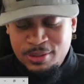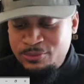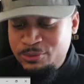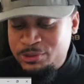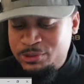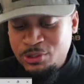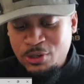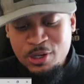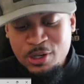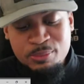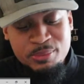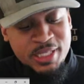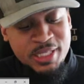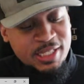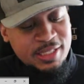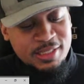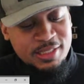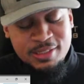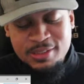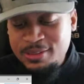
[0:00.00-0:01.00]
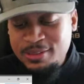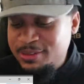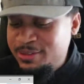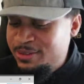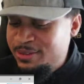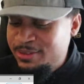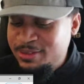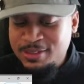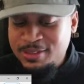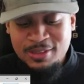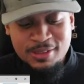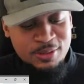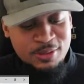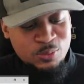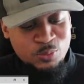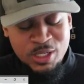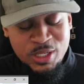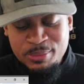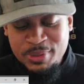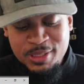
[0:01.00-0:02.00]
You start mingling,
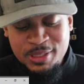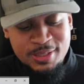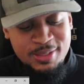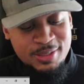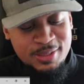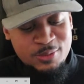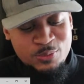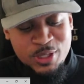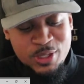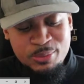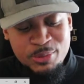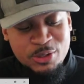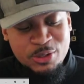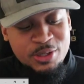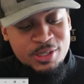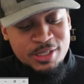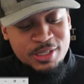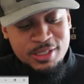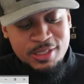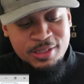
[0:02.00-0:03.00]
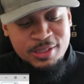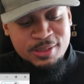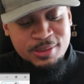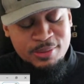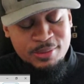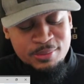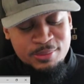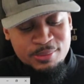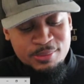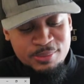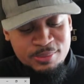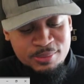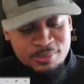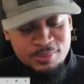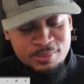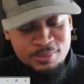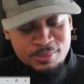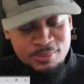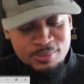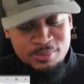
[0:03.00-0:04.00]
women are going to
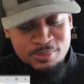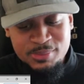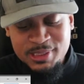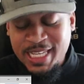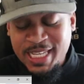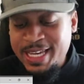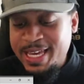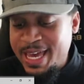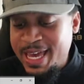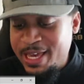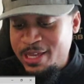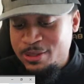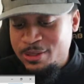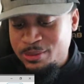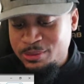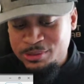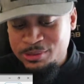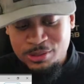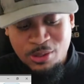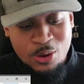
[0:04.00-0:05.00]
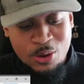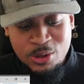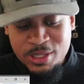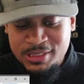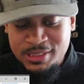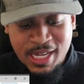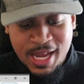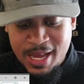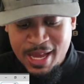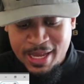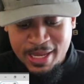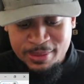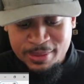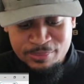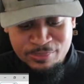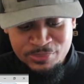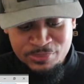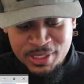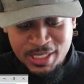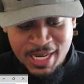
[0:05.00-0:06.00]
take L's all the time,
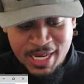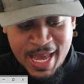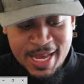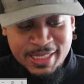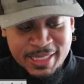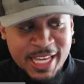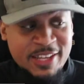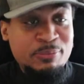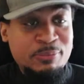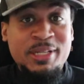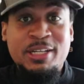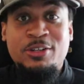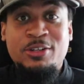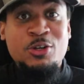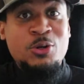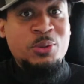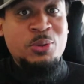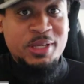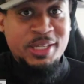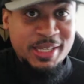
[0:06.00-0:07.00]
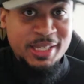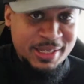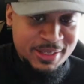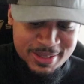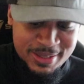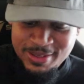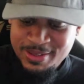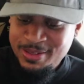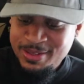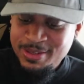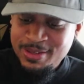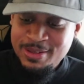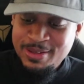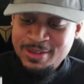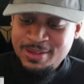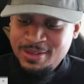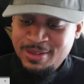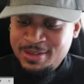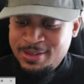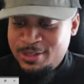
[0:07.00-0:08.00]
like they've been doing
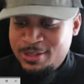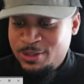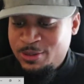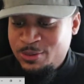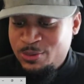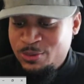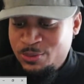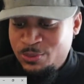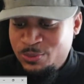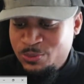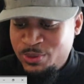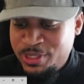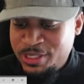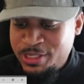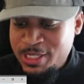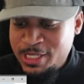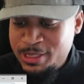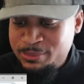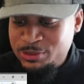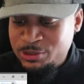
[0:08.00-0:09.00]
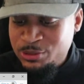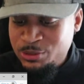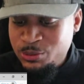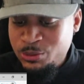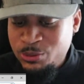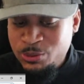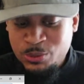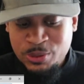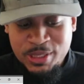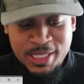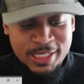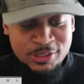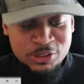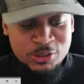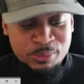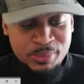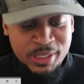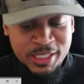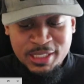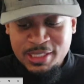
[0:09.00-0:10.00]
when it comes to
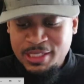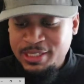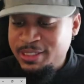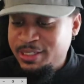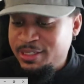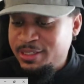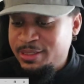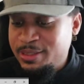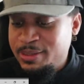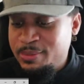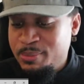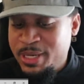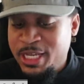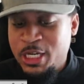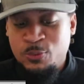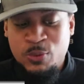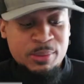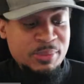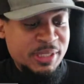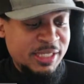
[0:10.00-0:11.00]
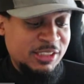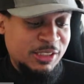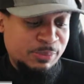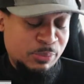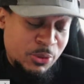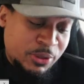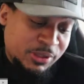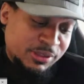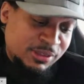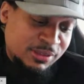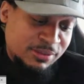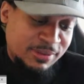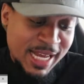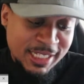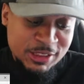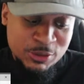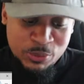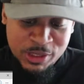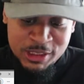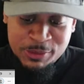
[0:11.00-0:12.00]
intermingling men and women in sports.
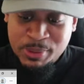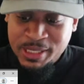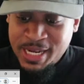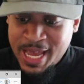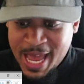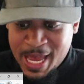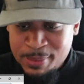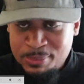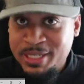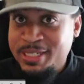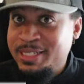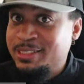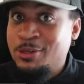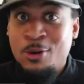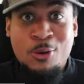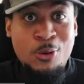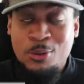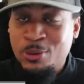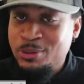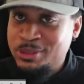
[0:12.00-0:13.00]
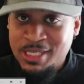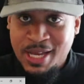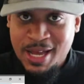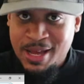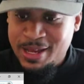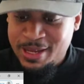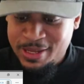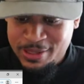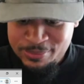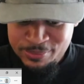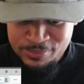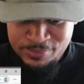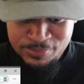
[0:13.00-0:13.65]
That's what's been happening this whole time.